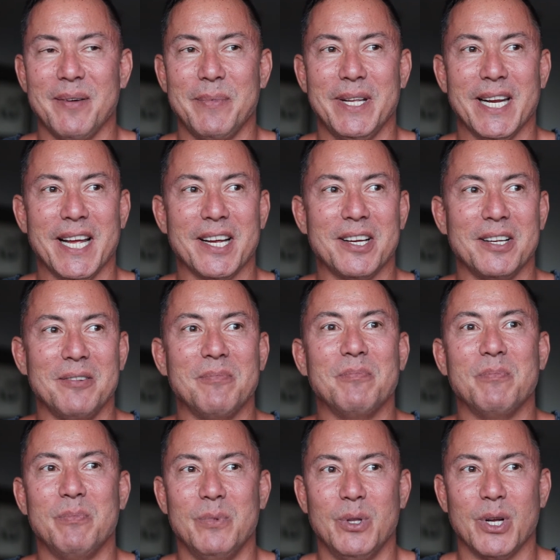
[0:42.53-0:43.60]
I mean, I could
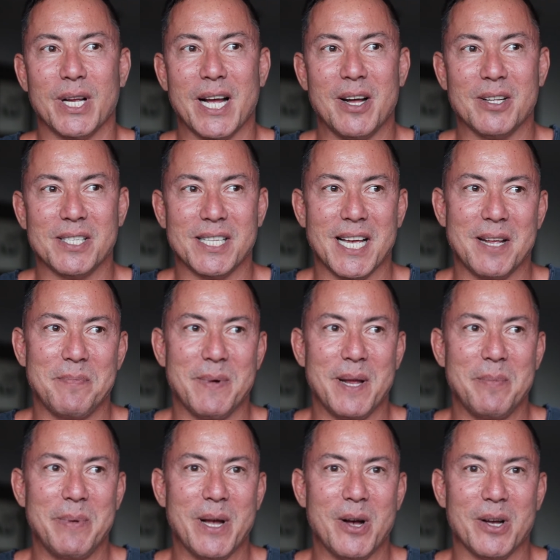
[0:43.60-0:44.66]
look outside
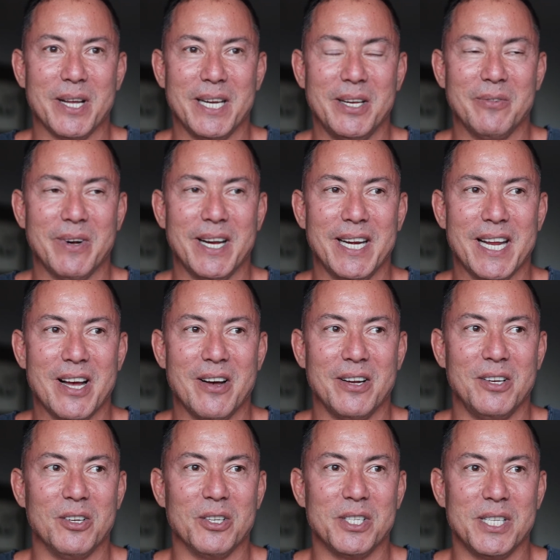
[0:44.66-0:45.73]
my balcony right now
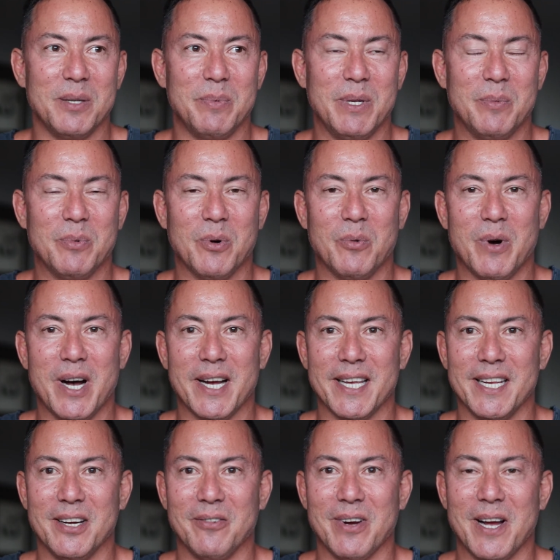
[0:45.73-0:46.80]
and you'll see people
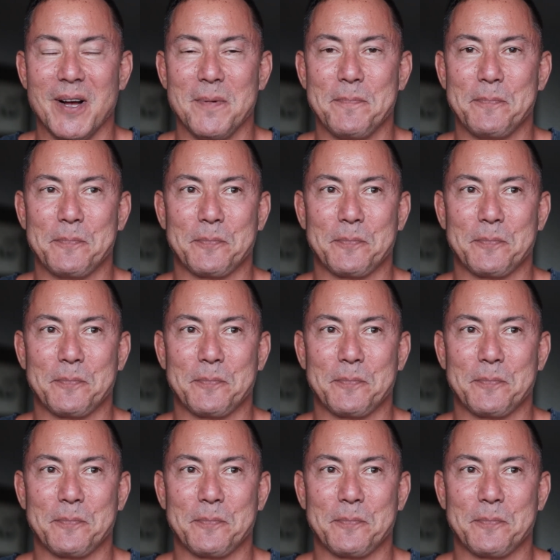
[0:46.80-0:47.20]
walking around.